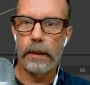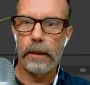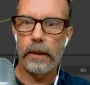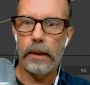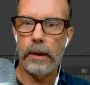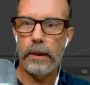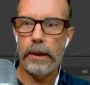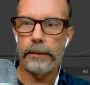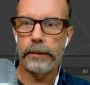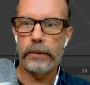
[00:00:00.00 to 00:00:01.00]
All right,
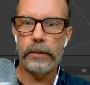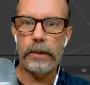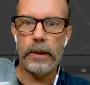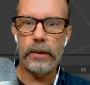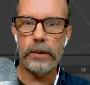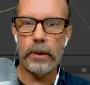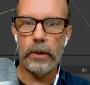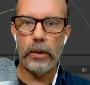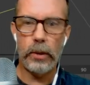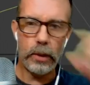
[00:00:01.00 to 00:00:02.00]
so there's our
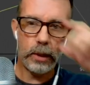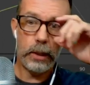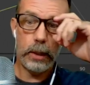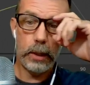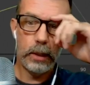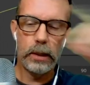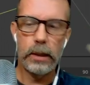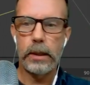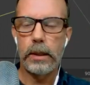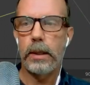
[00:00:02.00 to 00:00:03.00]
hood.
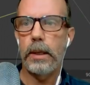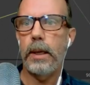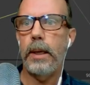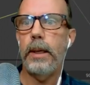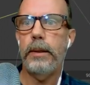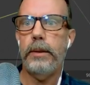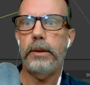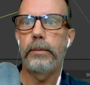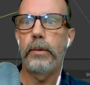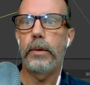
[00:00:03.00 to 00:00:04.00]
Let's
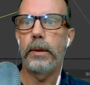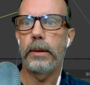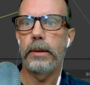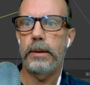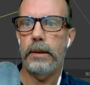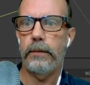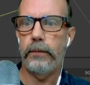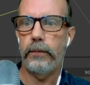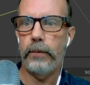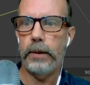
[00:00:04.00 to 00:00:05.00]
smooth it and see
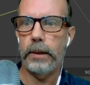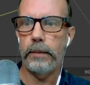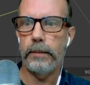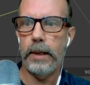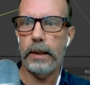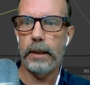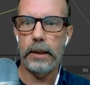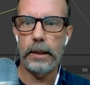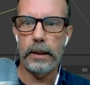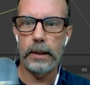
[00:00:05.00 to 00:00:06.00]
if we can make it
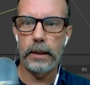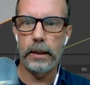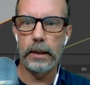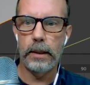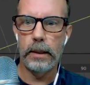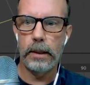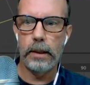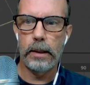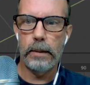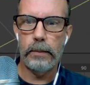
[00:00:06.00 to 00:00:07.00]
any
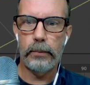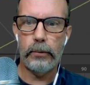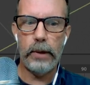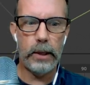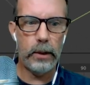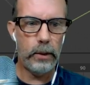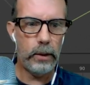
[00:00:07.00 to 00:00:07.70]
prettier.